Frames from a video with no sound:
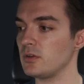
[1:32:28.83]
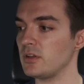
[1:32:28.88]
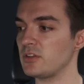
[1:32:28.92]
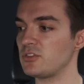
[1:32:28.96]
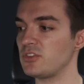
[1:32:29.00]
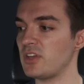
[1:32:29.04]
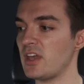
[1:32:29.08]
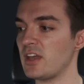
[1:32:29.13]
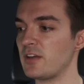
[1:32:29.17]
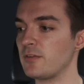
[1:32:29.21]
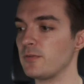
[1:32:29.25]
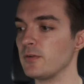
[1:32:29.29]
to
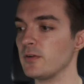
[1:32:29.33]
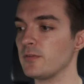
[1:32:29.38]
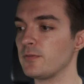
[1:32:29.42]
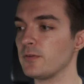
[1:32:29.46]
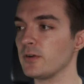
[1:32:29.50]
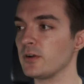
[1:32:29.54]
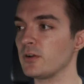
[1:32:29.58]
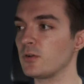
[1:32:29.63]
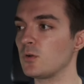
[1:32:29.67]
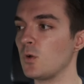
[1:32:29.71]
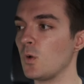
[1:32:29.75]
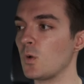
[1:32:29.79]
check for
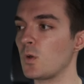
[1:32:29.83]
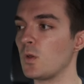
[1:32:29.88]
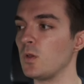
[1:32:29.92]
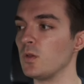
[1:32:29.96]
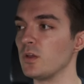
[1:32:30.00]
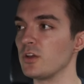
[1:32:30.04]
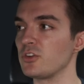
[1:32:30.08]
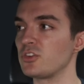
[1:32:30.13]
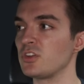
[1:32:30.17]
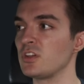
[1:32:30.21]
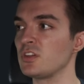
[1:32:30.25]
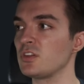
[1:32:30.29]
vertical
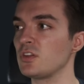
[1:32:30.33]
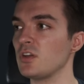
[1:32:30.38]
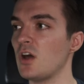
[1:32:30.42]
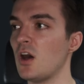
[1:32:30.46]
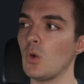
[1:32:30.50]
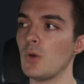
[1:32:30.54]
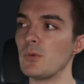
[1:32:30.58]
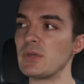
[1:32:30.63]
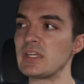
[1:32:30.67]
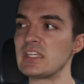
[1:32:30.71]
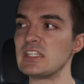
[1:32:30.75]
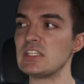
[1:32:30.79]
collisions,
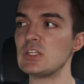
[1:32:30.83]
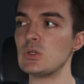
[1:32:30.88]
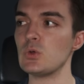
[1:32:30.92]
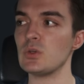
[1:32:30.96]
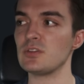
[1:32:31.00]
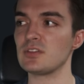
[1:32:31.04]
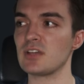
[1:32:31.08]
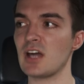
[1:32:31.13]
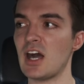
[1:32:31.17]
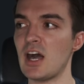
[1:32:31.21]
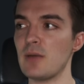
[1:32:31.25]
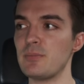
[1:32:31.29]
what we can do
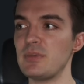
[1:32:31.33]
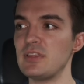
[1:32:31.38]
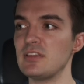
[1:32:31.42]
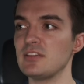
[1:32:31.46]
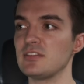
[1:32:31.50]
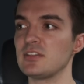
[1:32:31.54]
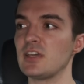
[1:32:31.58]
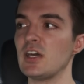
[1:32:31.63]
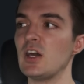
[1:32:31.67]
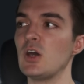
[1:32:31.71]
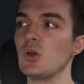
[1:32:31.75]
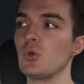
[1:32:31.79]
is copy
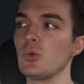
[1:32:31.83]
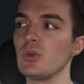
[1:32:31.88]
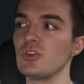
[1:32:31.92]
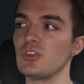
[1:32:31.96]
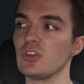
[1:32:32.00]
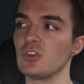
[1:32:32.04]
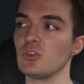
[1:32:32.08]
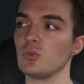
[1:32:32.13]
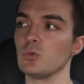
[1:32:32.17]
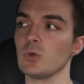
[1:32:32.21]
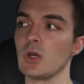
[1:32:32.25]
this code we just